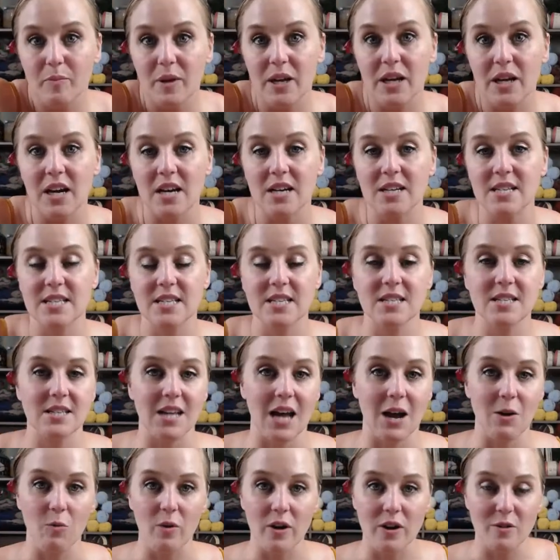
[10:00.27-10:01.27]
because
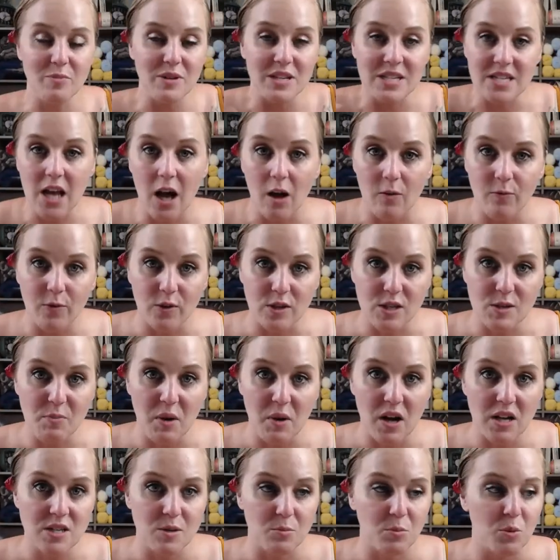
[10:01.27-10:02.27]
I want to be as helpful as
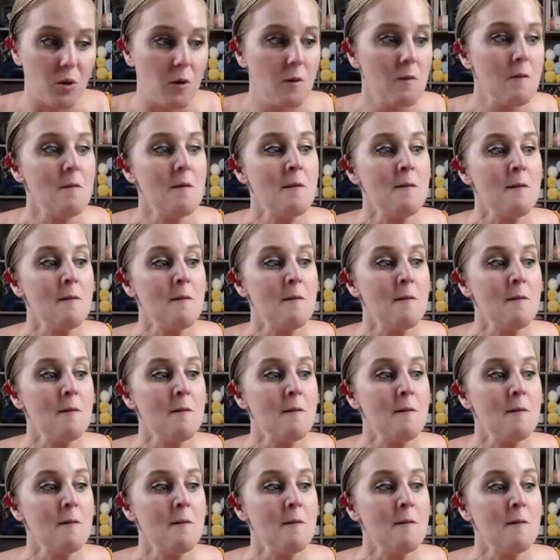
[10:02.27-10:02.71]
possible.